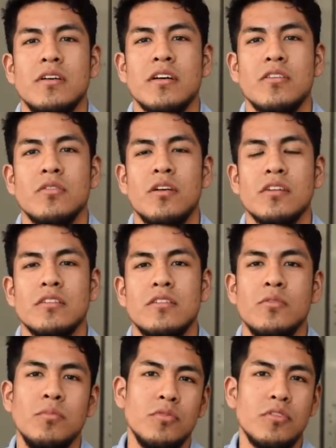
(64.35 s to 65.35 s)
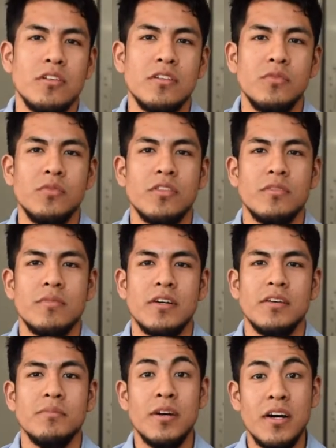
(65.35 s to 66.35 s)
I crossed the border with
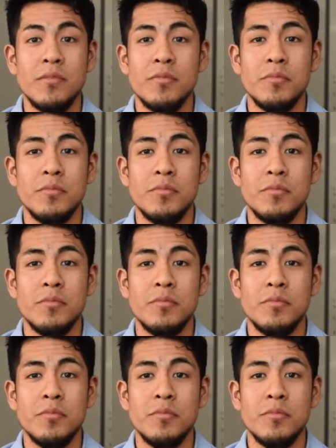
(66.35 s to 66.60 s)
my mom